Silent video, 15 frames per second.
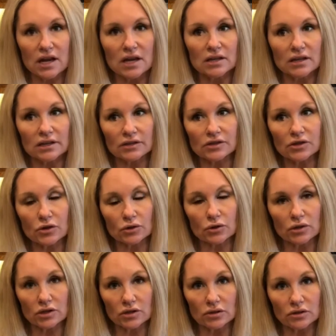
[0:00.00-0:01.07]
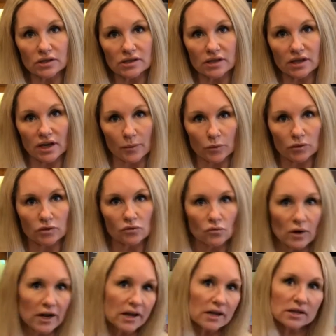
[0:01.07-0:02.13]
and so you can do this a couple of
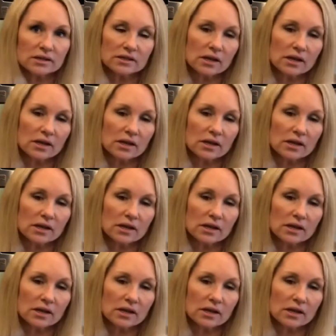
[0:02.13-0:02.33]
ways